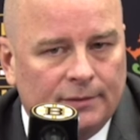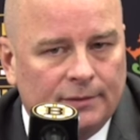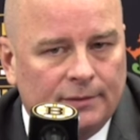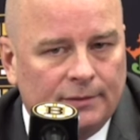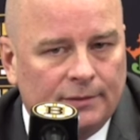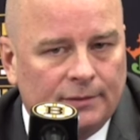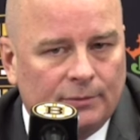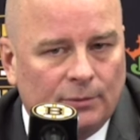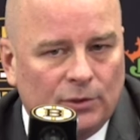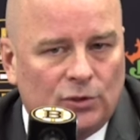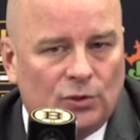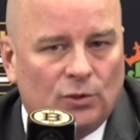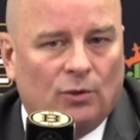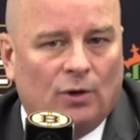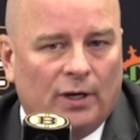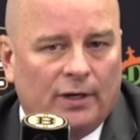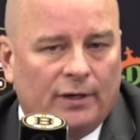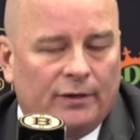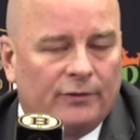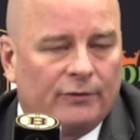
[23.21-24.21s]
What you
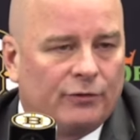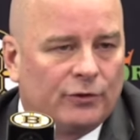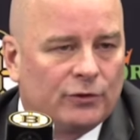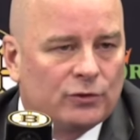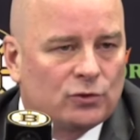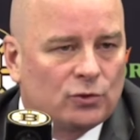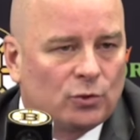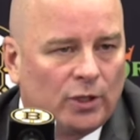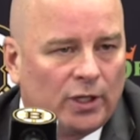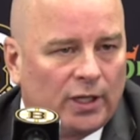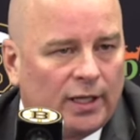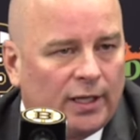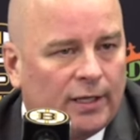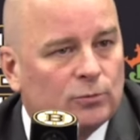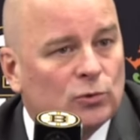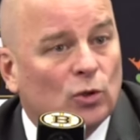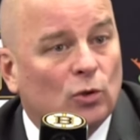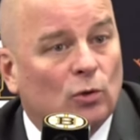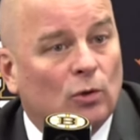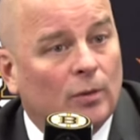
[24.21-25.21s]
want in the first 20 games,
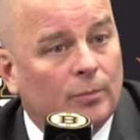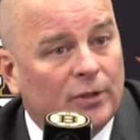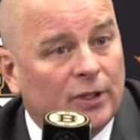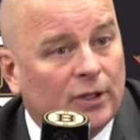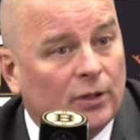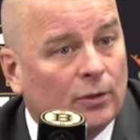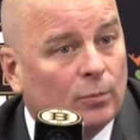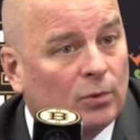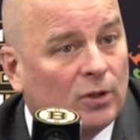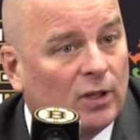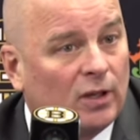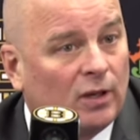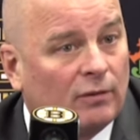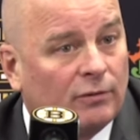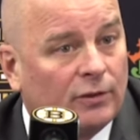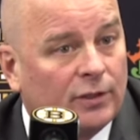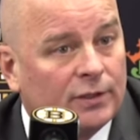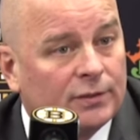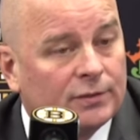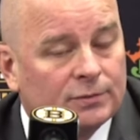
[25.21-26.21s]
you don't want to be out of the playoff
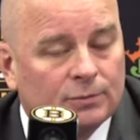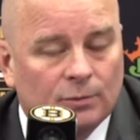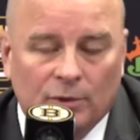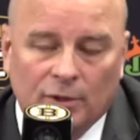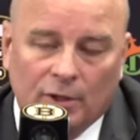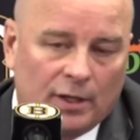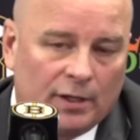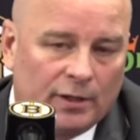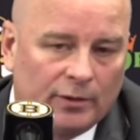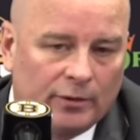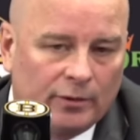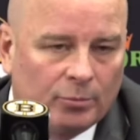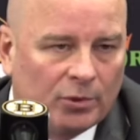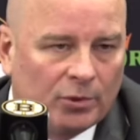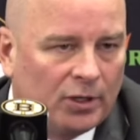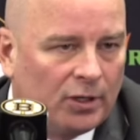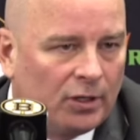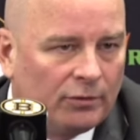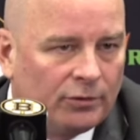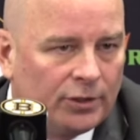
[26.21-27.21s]
race. We're not out of the
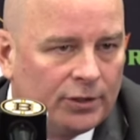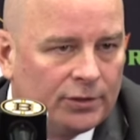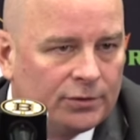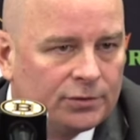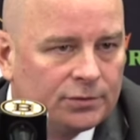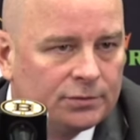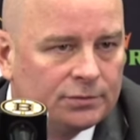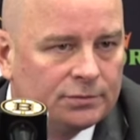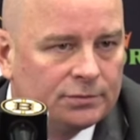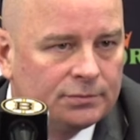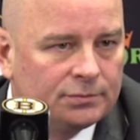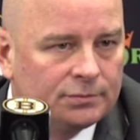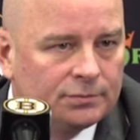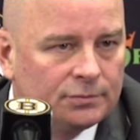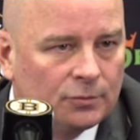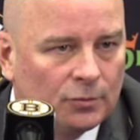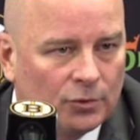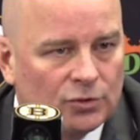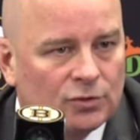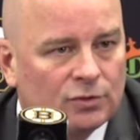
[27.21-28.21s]
playoff
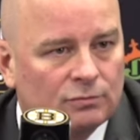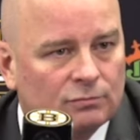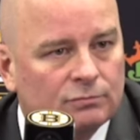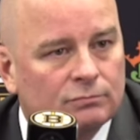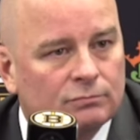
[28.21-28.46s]
race.